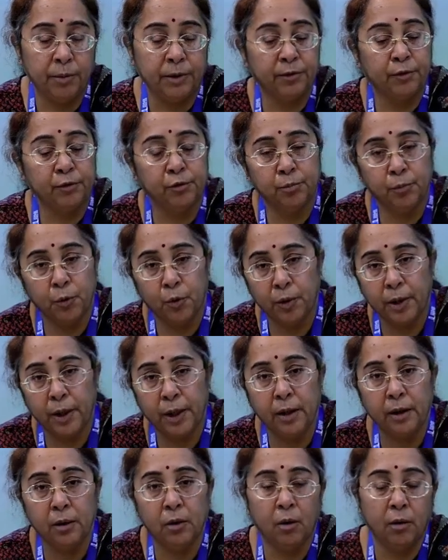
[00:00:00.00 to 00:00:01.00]
which is
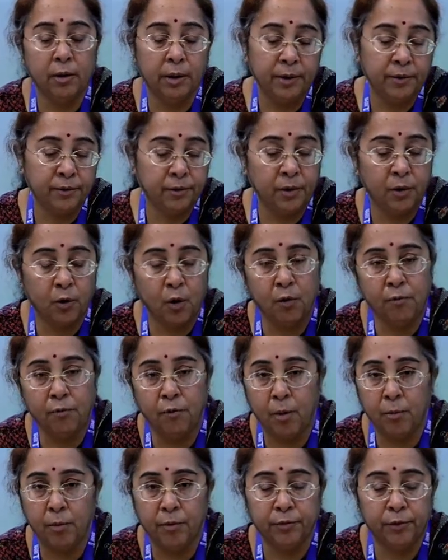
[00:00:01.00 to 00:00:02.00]
smoking or it's a raw
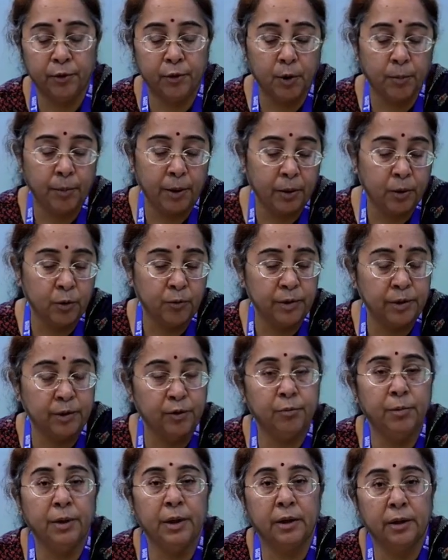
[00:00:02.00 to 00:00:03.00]
form of the tobacco which
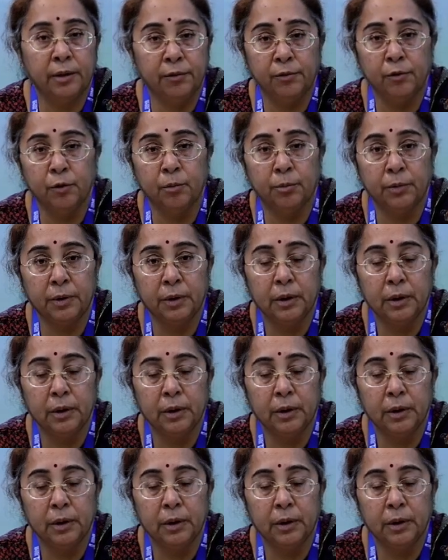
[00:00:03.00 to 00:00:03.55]
is being consumed.